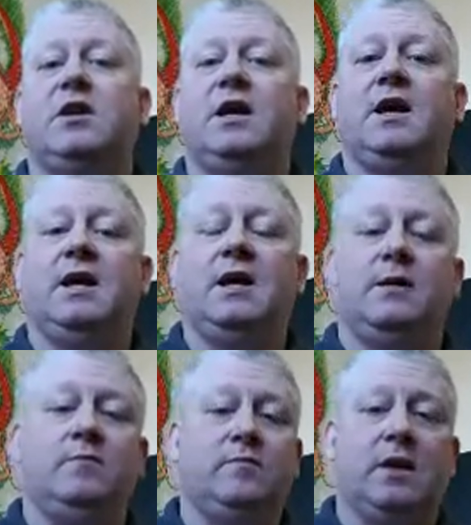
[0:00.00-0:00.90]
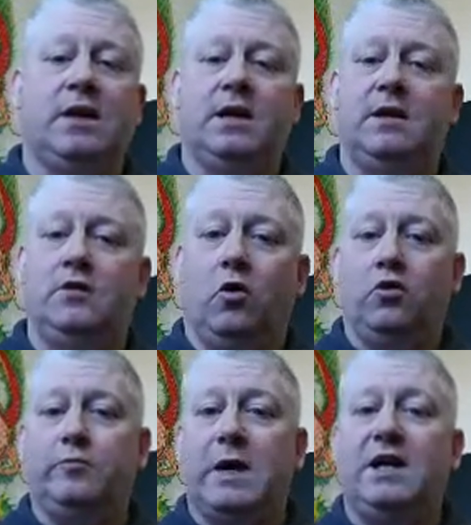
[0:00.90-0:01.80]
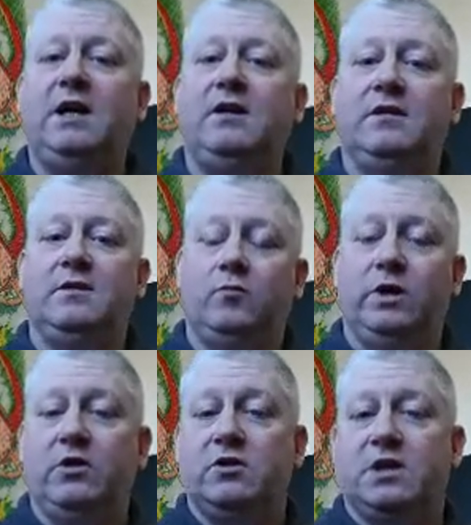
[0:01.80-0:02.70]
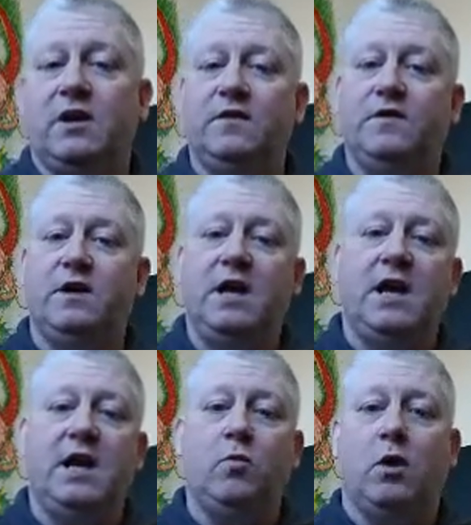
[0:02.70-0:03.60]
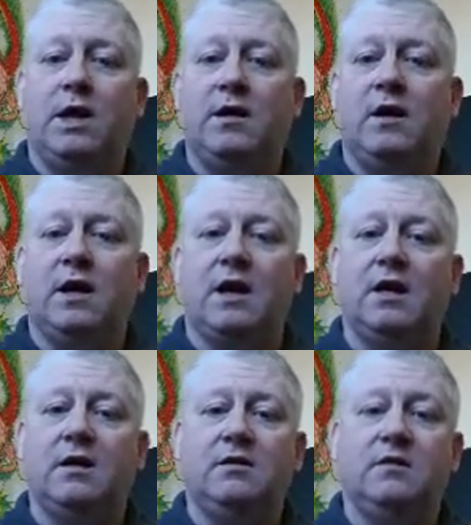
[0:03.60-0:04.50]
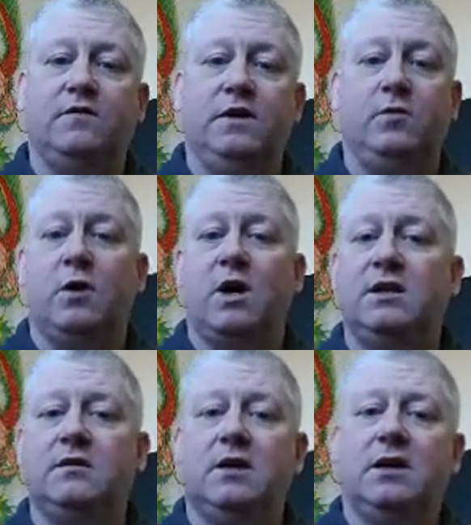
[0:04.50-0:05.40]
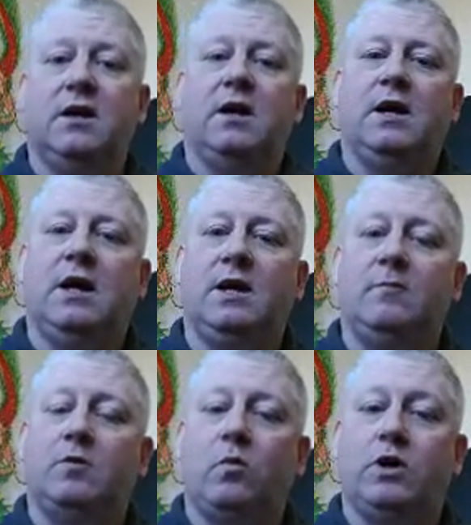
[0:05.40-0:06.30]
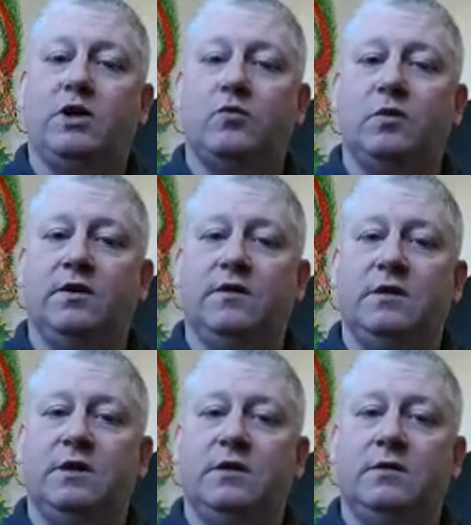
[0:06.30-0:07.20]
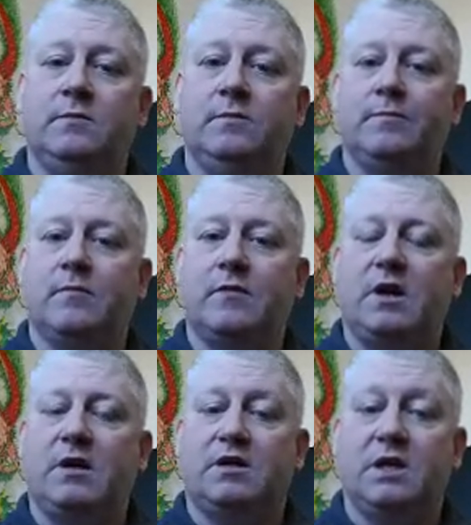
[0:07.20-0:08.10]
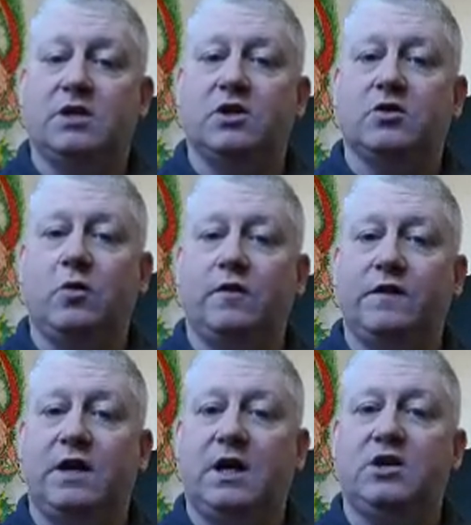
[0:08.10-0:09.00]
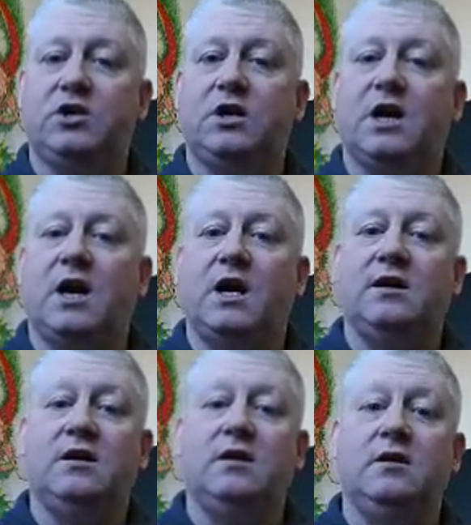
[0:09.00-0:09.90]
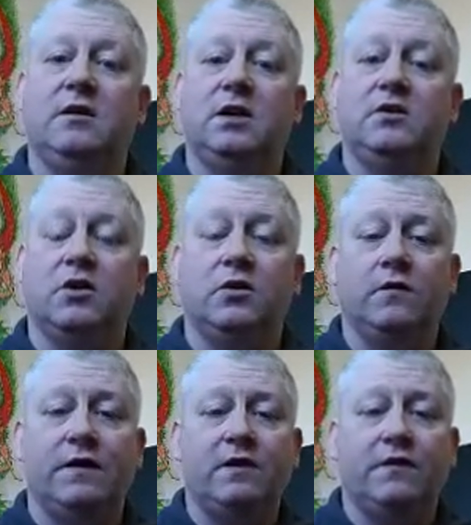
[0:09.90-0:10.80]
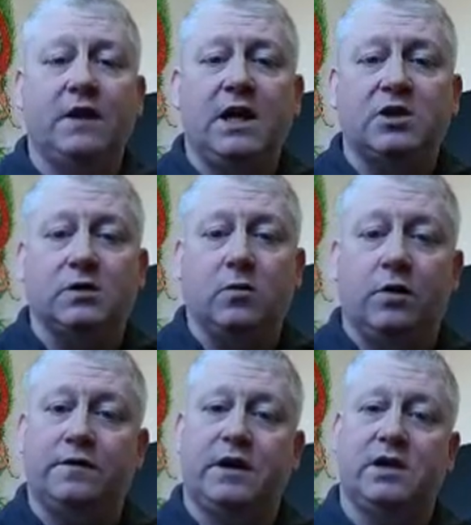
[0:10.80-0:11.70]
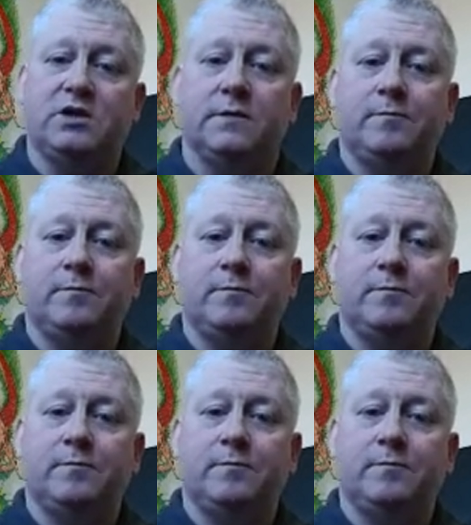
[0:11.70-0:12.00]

In old money, we used to have the A1 and the V1, which were the Assessor's Qualification and the Internal Verification Qualification.